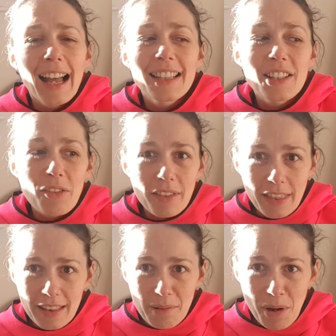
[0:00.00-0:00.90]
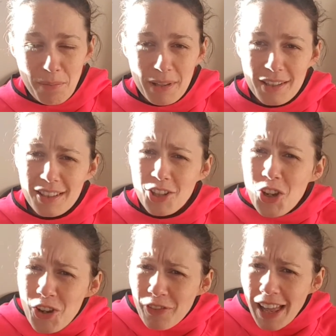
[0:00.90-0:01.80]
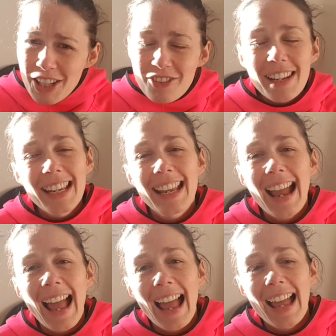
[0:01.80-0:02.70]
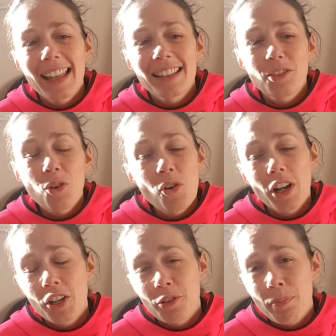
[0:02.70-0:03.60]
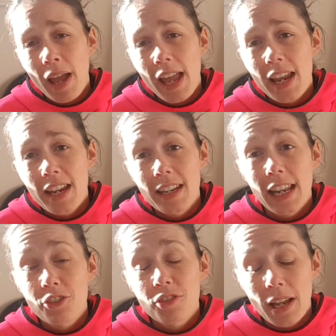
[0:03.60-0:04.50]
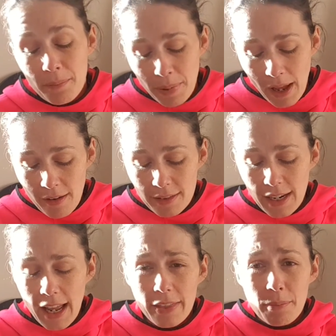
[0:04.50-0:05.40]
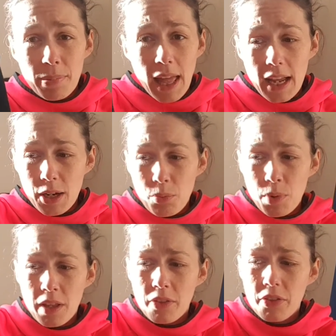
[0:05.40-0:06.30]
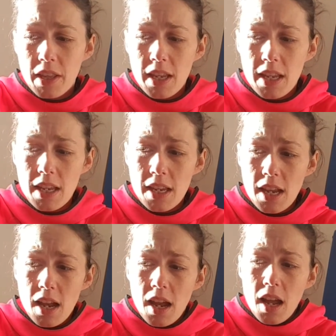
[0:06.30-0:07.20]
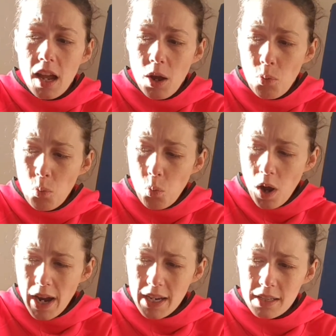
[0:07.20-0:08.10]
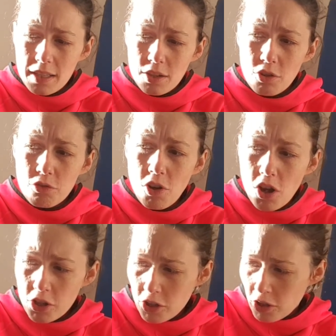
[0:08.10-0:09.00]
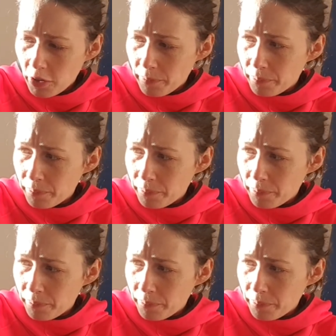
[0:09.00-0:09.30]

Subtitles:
I don't think that might be too flattering, or I could have paid an extra £10 and had the black with the white cross,